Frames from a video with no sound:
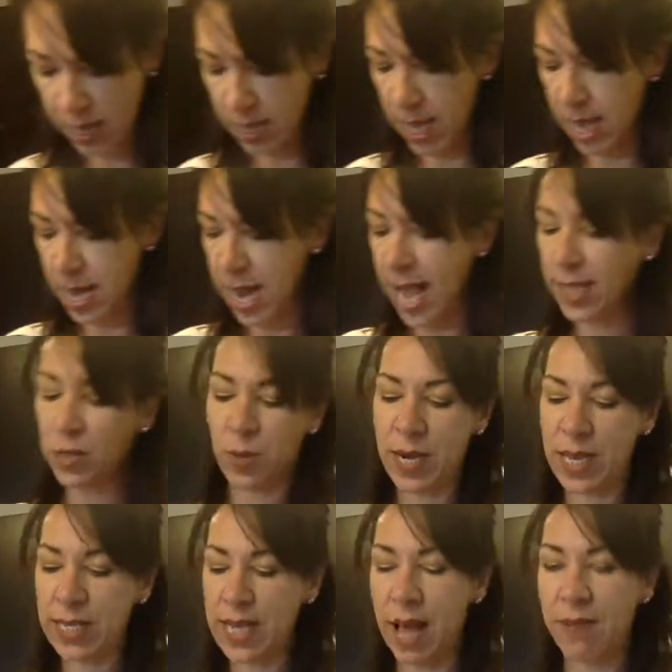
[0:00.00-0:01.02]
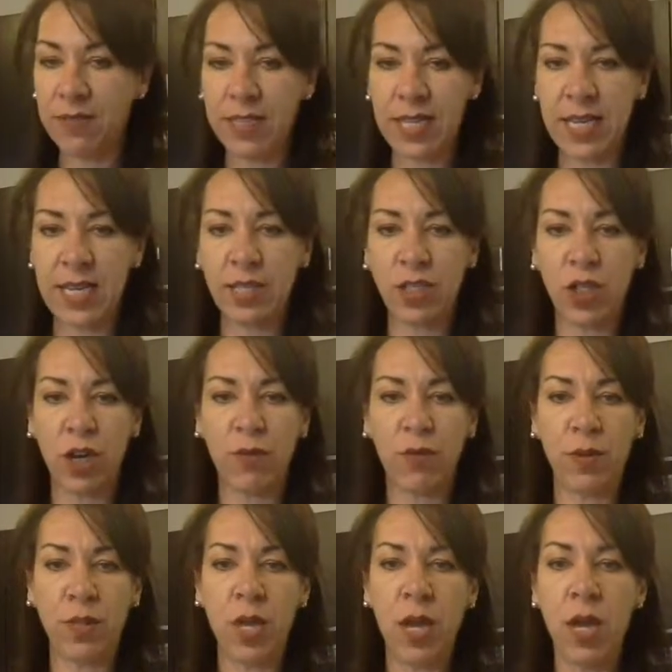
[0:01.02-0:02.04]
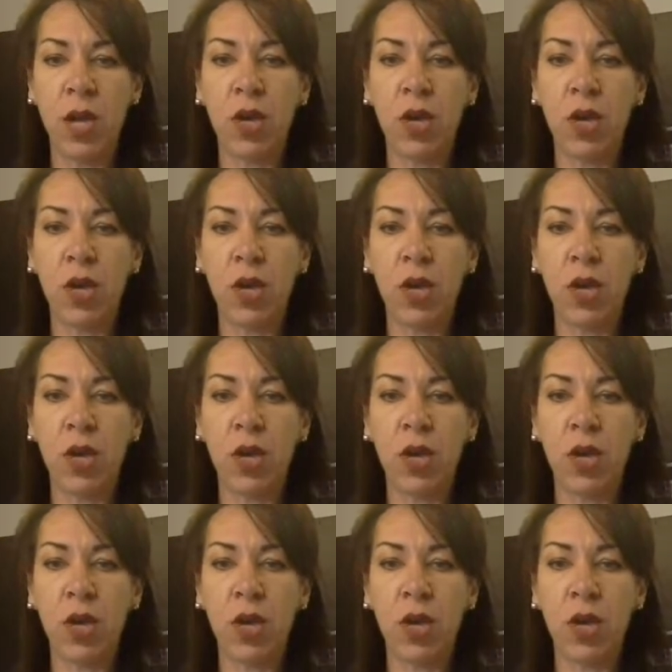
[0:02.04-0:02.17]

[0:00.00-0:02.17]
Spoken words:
the next one is I've seen it served with